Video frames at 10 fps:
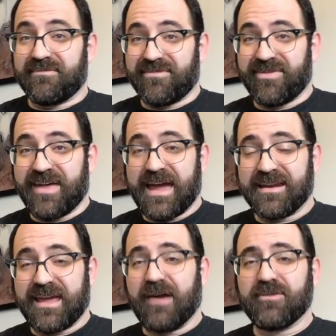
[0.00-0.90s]

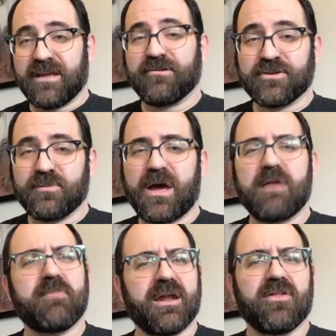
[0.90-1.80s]
that countdown to
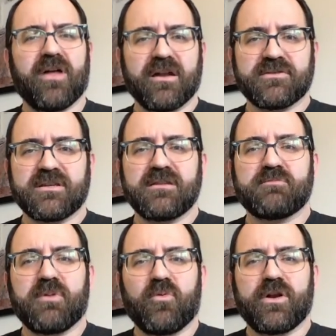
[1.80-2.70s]
Shabbat made a lot of sense.
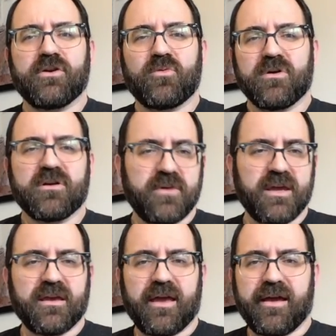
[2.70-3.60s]
But when your work
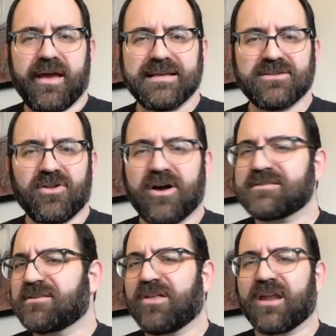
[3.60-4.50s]
week has
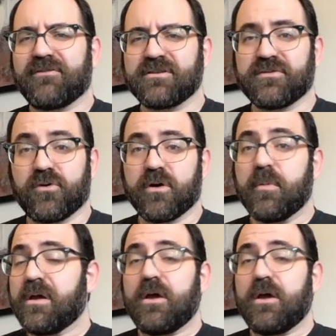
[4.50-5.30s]
lost a lot of its form,